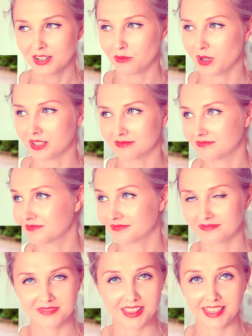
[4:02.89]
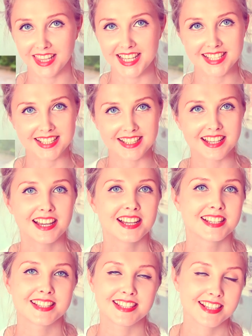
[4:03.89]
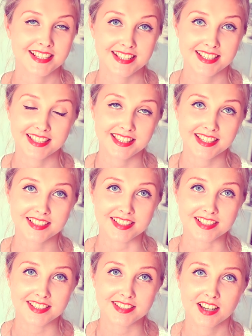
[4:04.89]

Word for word: Well, less than 60 years.